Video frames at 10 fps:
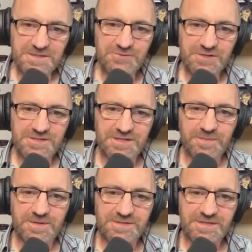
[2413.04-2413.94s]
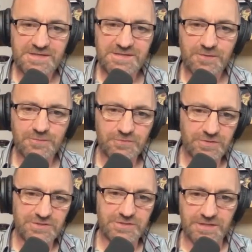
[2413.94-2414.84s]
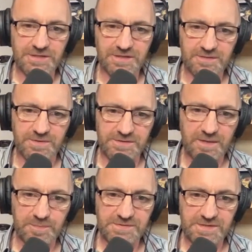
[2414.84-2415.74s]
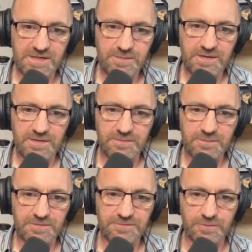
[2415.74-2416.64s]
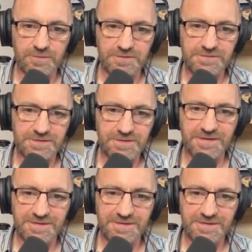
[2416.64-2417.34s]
interesting because that's how traditional enlightenment happens anyway with a focus. Yeah,